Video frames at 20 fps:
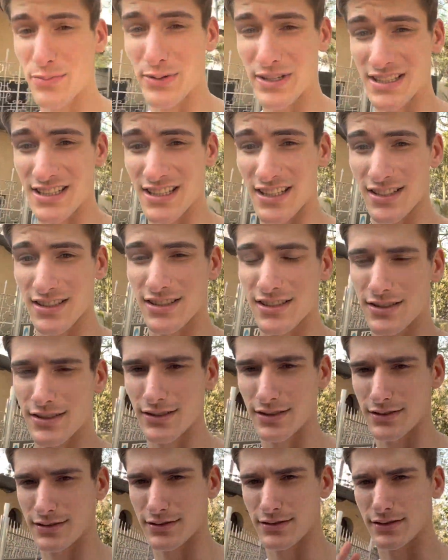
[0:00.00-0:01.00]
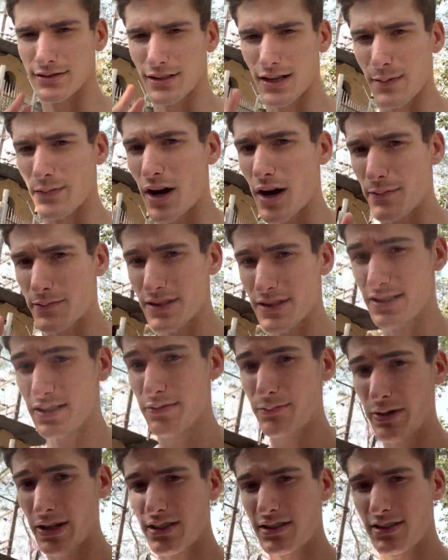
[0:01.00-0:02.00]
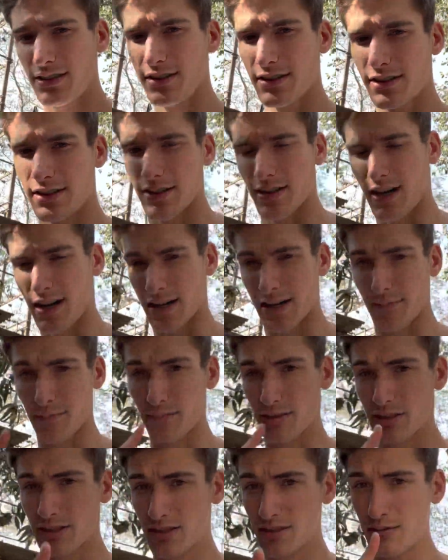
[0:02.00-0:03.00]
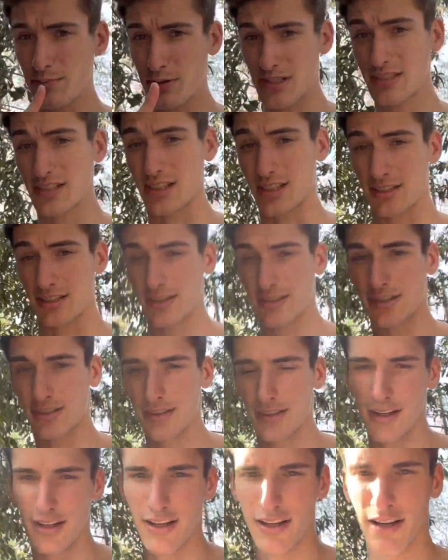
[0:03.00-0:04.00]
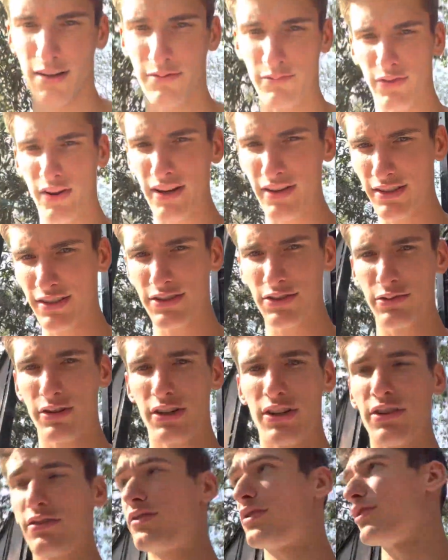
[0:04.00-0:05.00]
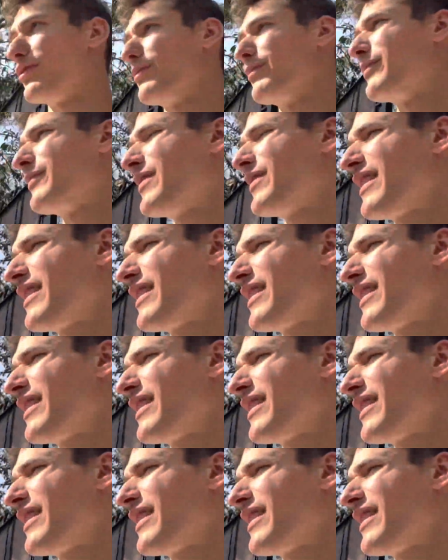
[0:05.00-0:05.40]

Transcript: Business, not Mr. Beast. I am Mr. Business. I'm finally doing YouTube.